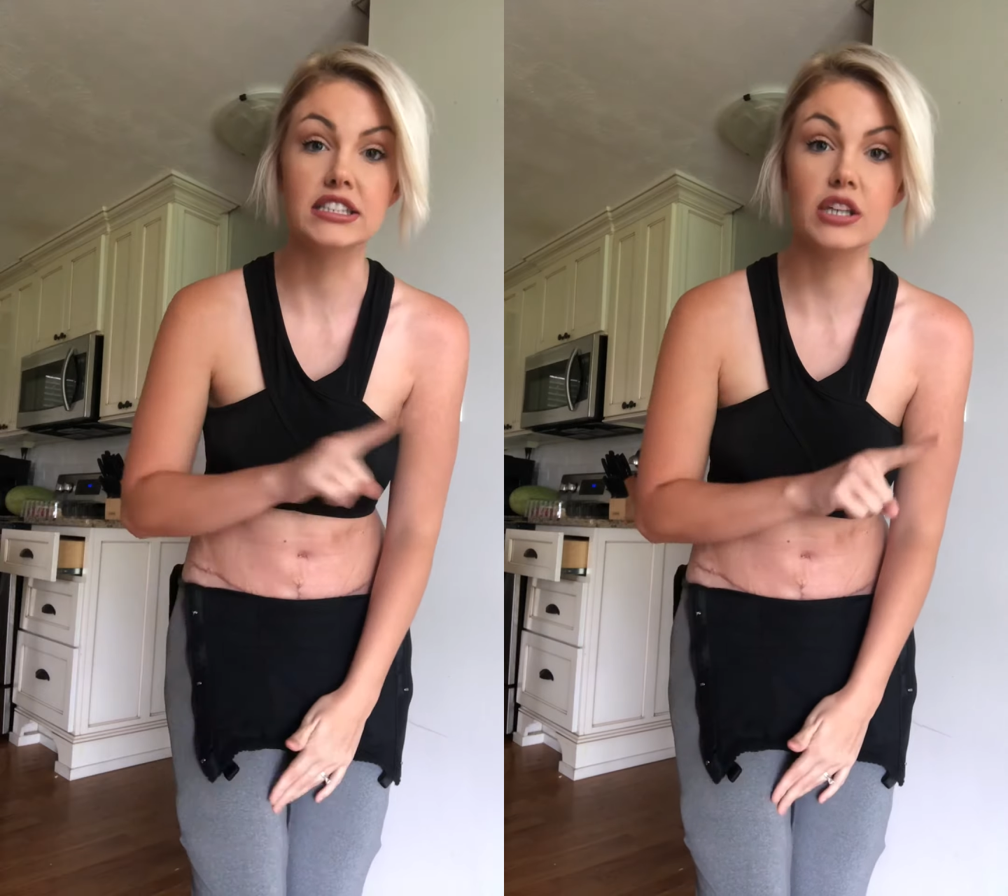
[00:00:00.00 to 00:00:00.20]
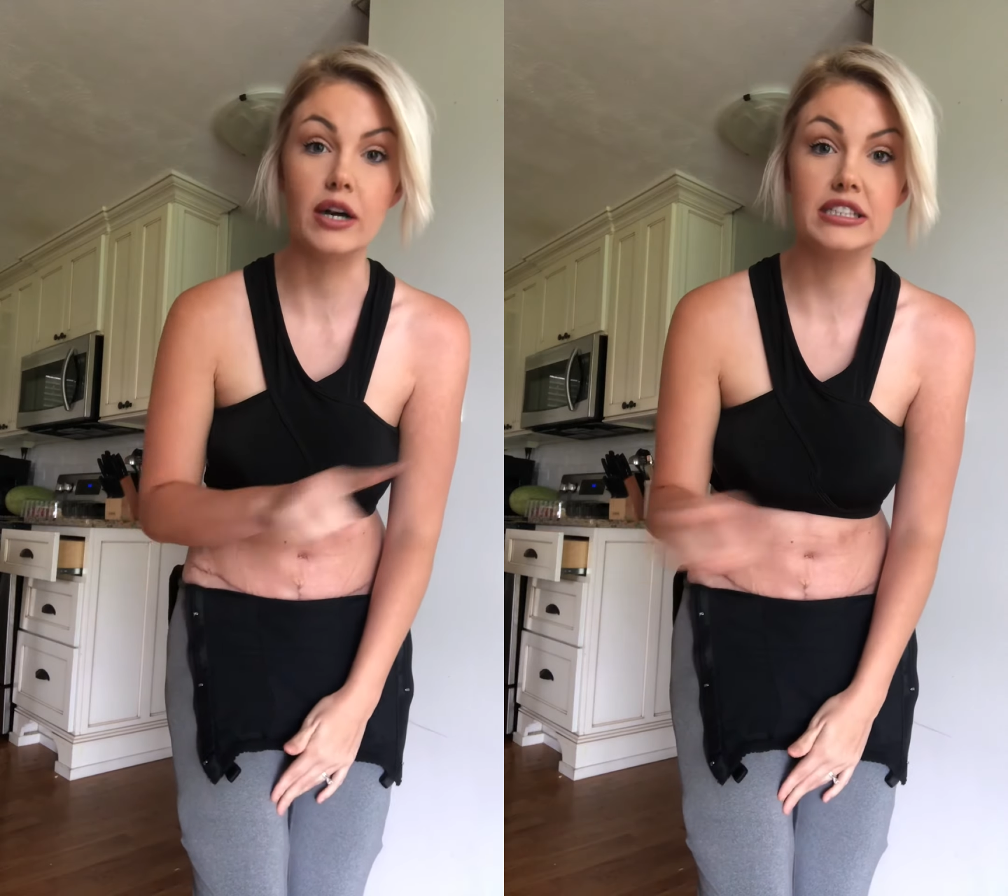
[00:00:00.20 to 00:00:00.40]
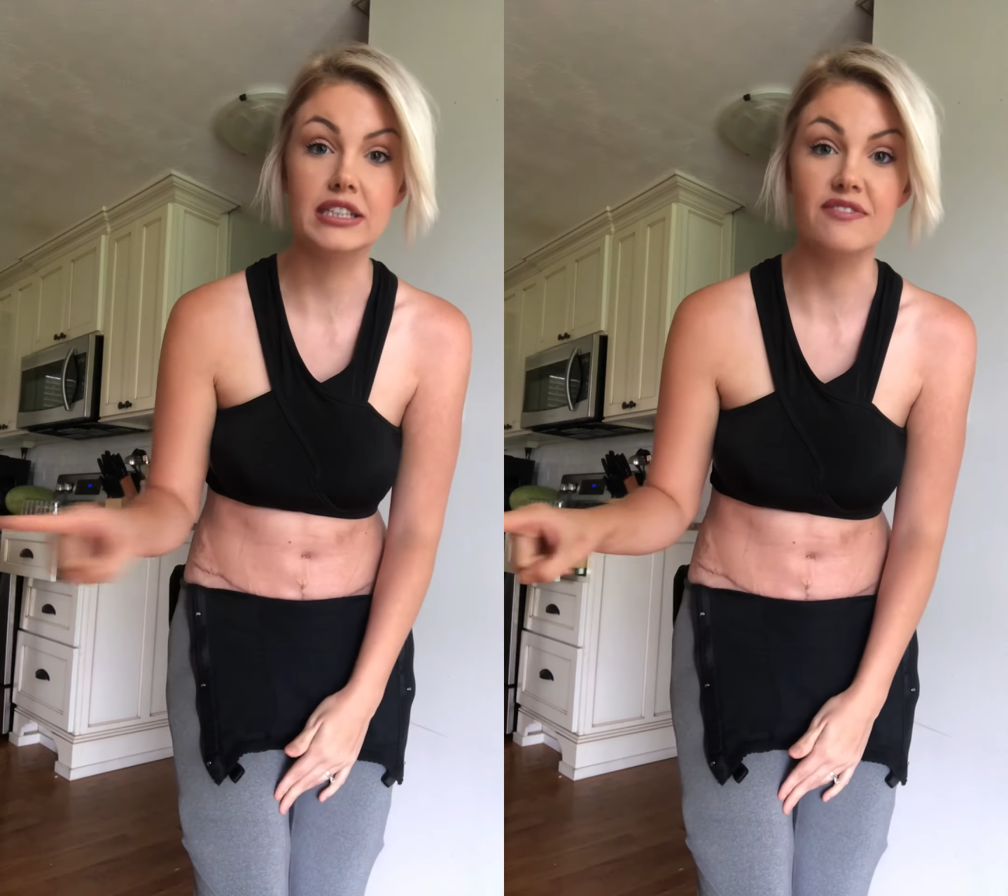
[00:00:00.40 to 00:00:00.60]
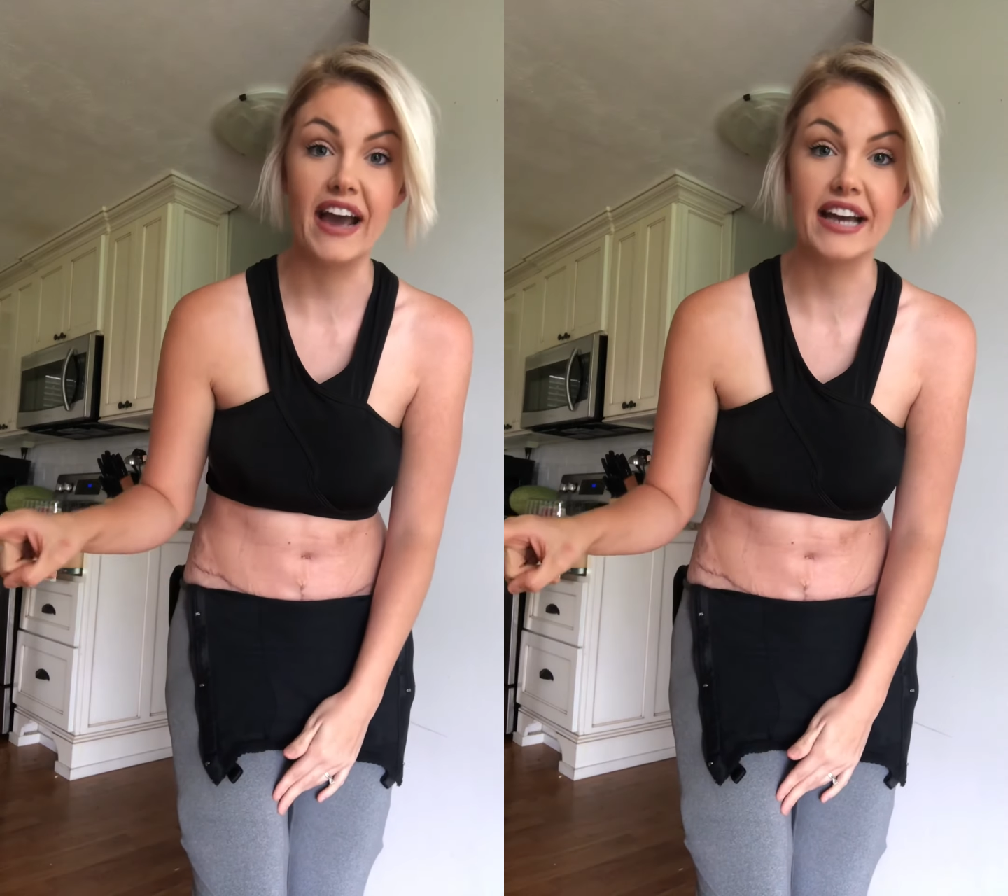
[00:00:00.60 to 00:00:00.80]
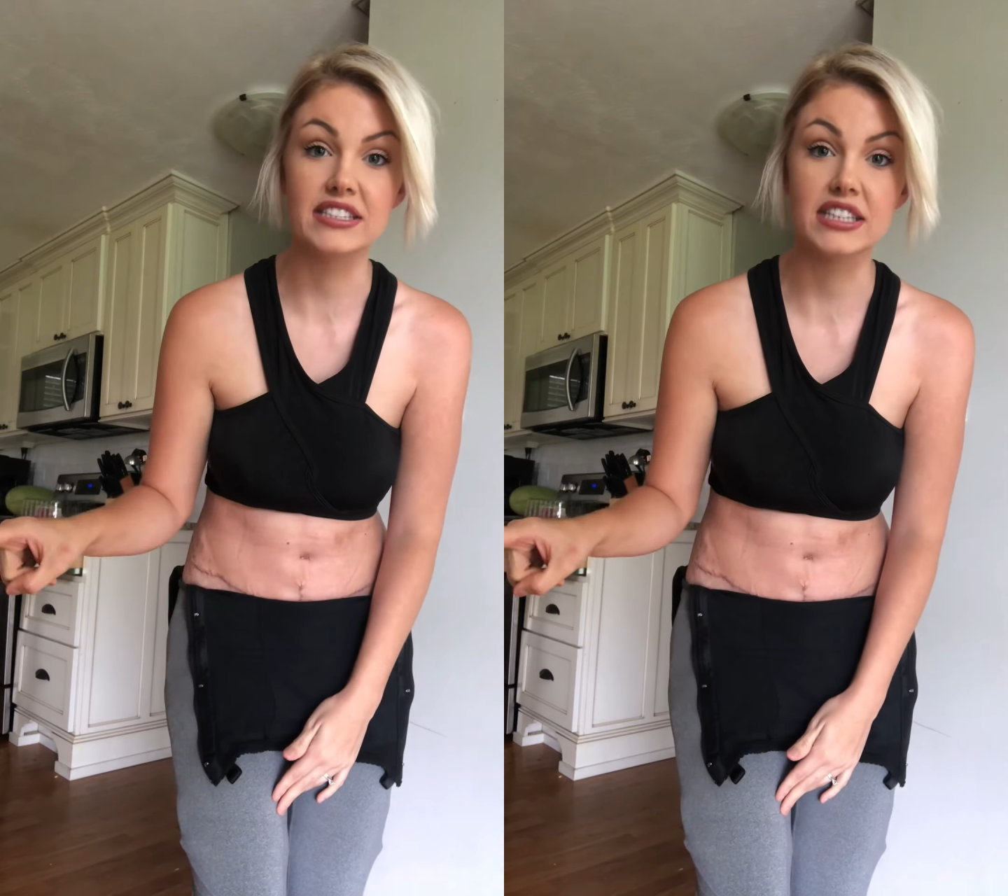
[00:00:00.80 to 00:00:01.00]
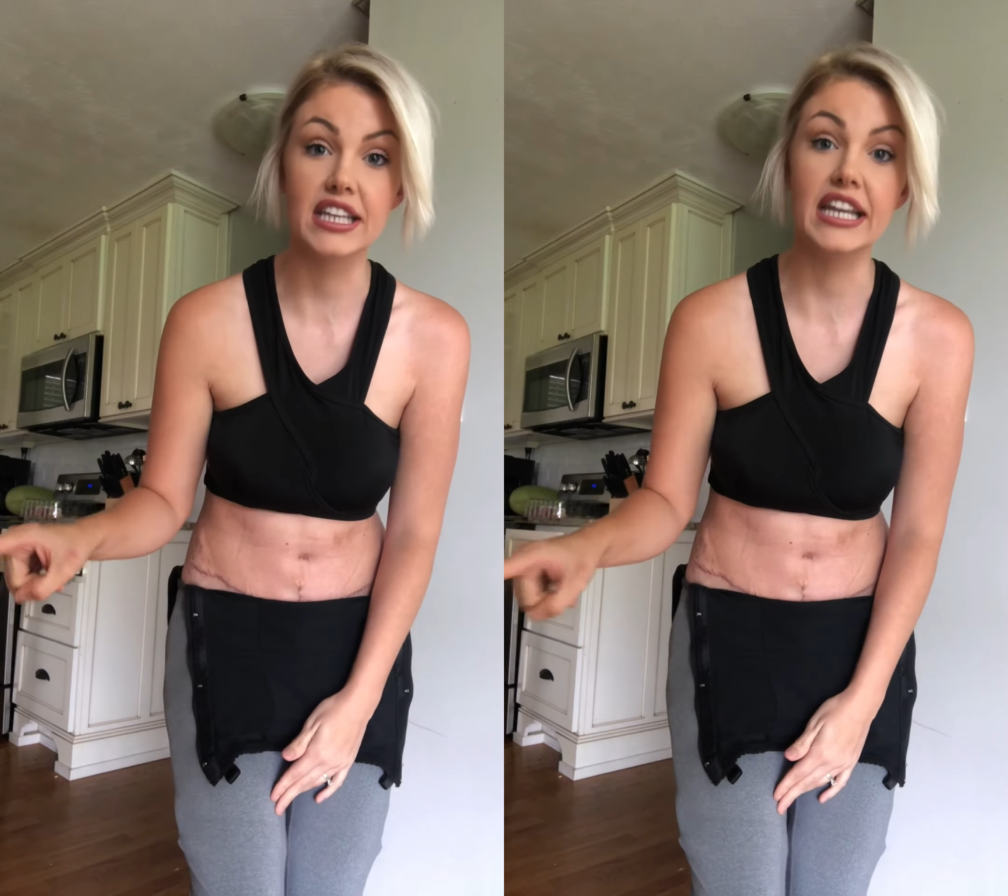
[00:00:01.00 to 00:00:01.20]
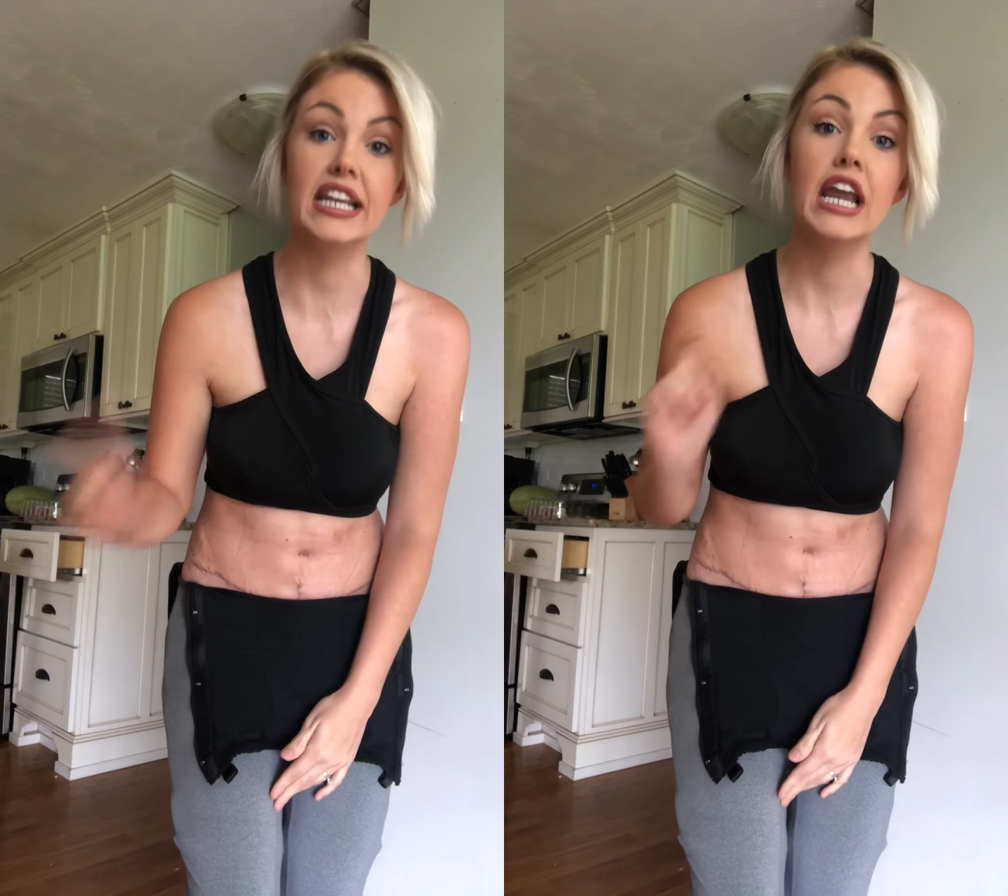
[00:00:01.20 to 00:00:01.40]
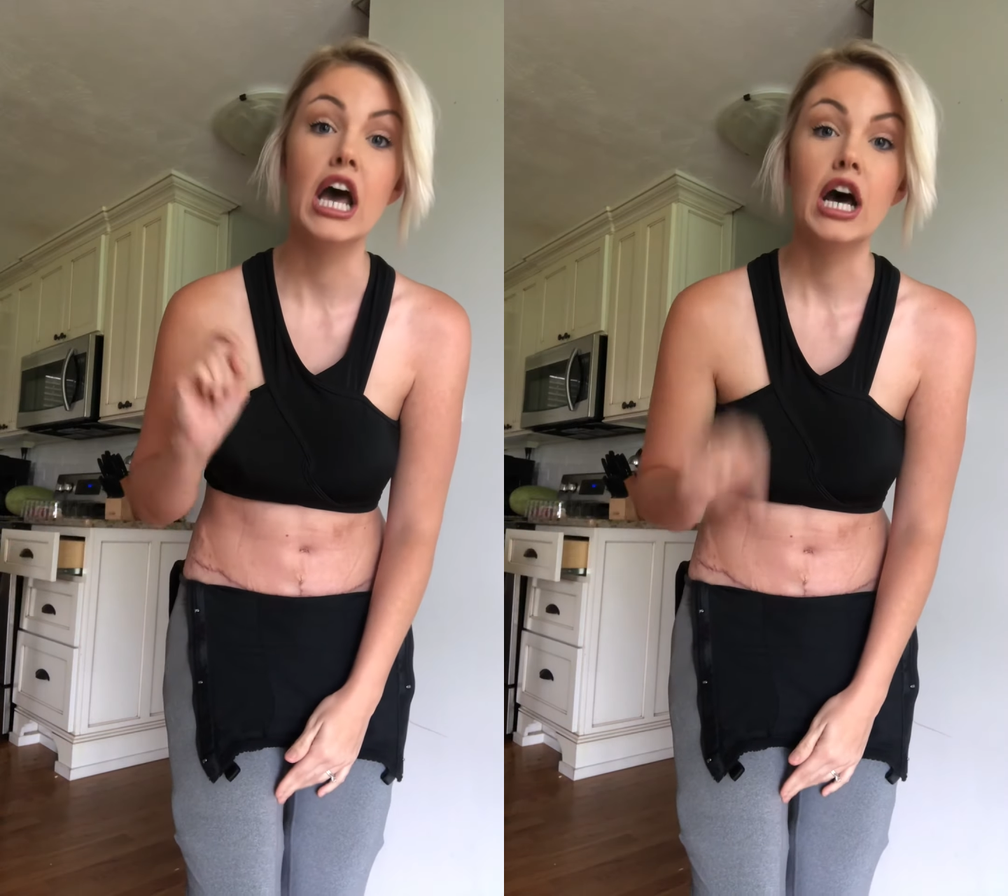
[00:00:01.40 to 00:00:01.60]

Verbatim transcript: So I did Vaseline